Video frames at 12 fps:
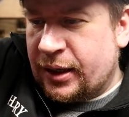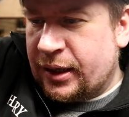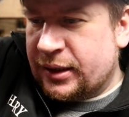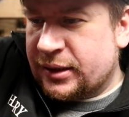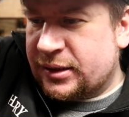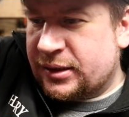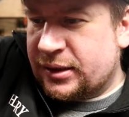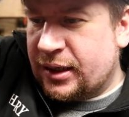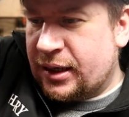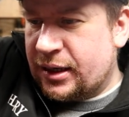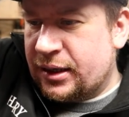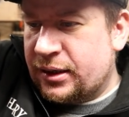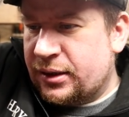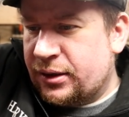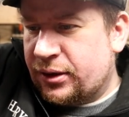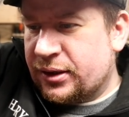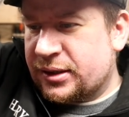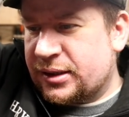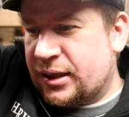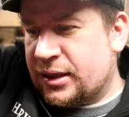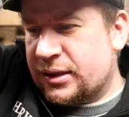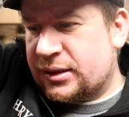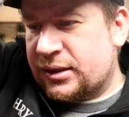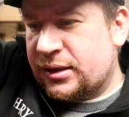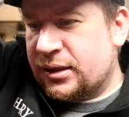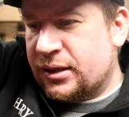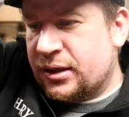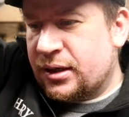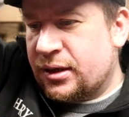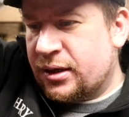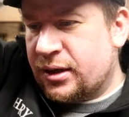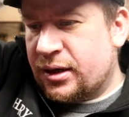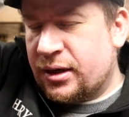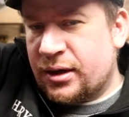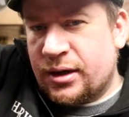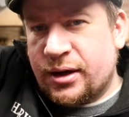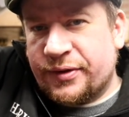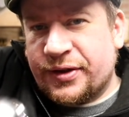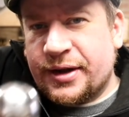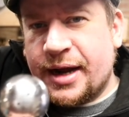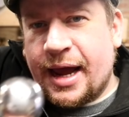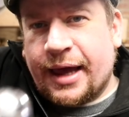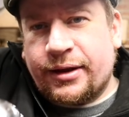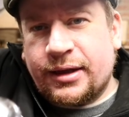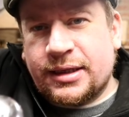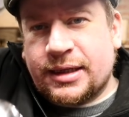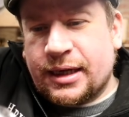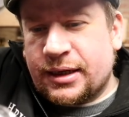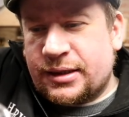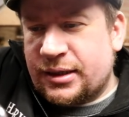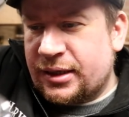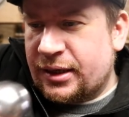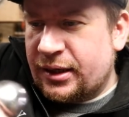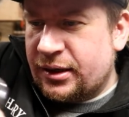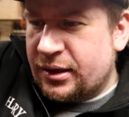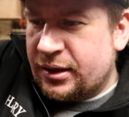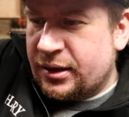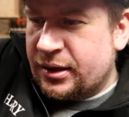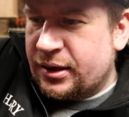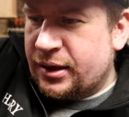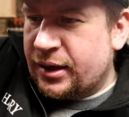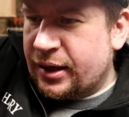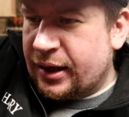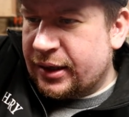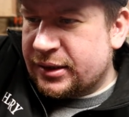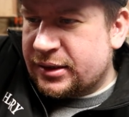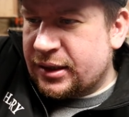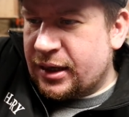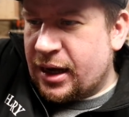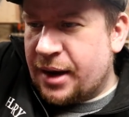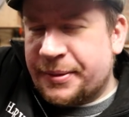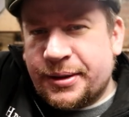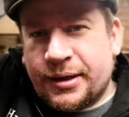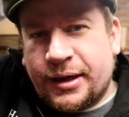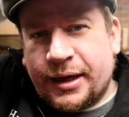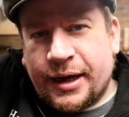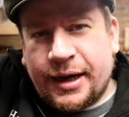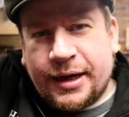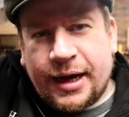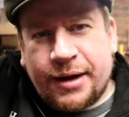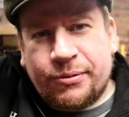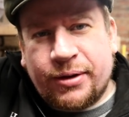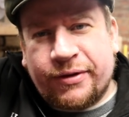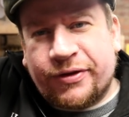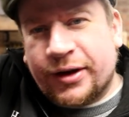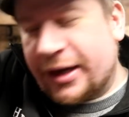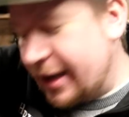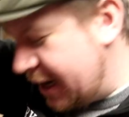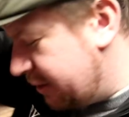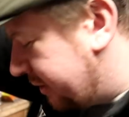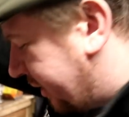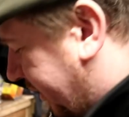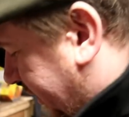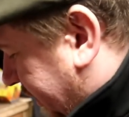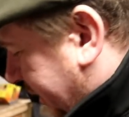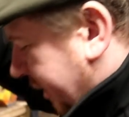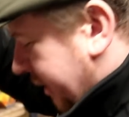it's uh, not the size of the nail, is it? It's the hammer that you're hitting it in with that counts.